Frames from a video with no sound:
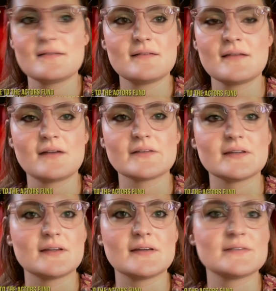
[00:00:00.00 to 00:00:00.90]
Not
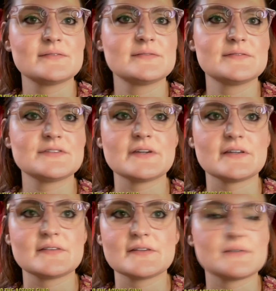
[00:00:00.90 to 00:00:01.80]
really. She
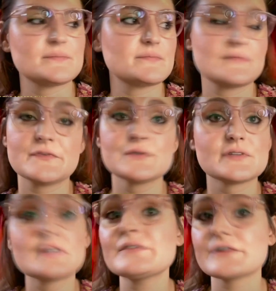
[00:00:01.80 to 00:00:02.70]
has a food
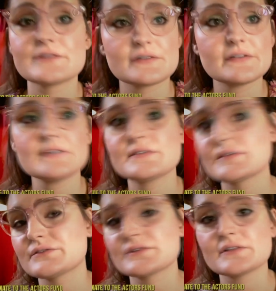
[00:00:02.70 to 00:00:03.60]
delivery service,
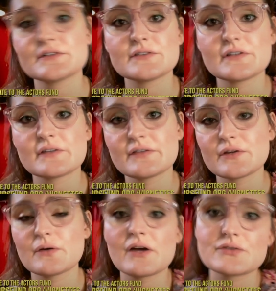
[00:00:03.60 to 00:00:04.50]
so at least she doesn't have to
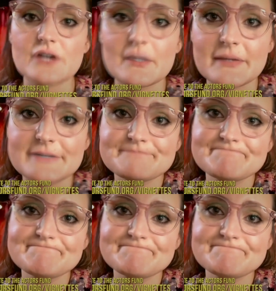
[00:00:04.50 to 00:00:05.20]
go out shopping.